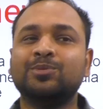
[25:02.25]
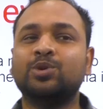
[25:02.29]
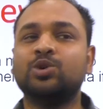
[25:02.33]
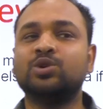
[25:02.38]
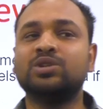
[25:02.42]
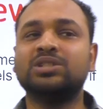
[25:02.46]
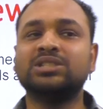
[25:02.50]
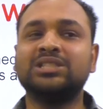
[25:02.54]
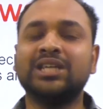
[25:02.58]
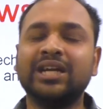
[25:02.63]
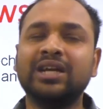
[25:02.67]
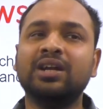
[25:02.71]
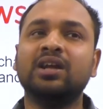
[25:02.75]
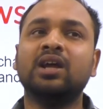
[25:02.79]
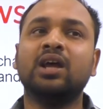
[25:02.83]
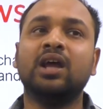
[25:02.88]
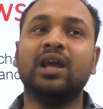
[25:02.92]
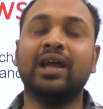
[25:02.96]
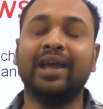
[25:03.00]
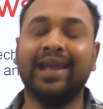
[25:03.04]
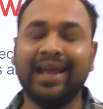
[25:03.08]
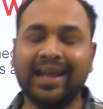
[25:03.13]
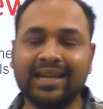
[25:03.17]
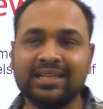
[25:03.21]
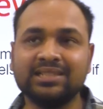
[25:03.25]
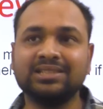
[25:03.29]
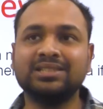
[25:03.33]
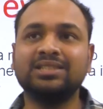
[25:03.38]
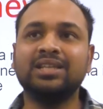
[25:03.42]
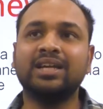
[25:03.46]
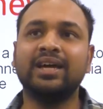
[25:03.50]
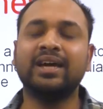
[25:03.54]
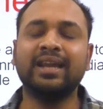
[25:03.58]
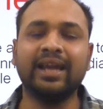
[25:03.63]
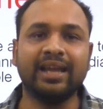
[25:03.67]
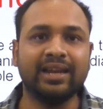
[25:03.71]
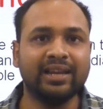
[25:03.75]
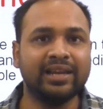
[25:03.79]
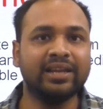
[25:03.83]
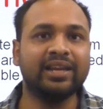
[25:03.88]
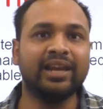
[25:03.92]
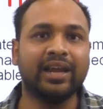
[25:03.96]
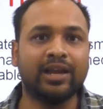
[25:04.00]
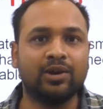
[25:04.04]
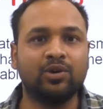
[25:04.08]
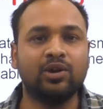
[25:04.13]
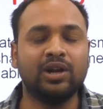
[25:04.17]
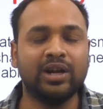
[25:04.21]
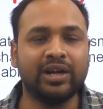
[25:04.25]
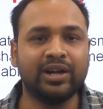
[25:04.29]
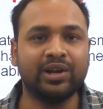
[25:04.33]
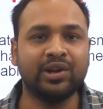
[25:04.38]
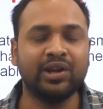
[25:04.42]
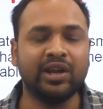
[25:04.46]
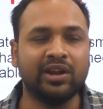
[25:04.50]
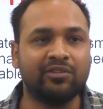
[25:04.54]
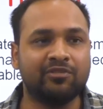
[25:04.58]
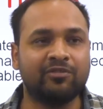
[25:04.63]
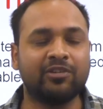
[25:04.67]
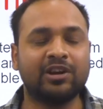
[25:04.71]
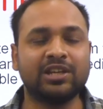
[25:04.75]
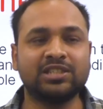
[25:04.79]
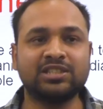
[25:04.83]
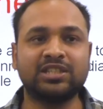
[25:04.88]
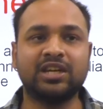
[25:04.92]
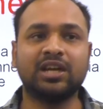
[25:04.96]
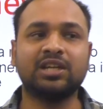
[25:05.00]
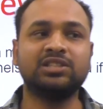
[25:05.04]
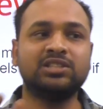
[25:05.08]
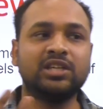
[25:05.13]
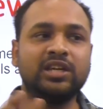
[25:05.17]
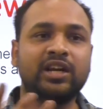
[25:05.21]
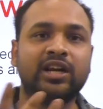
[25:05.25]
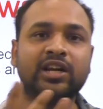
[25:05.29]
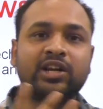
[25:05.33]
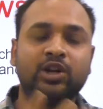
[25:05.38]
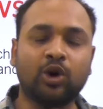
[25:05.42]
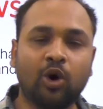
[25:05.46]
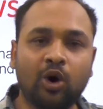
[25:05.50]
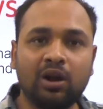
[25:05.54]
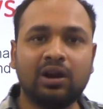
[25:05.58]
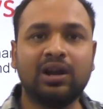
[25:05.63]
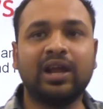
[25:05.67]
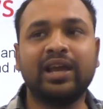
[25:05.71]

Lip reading: Court said, is there any regulatory infrastructure at all?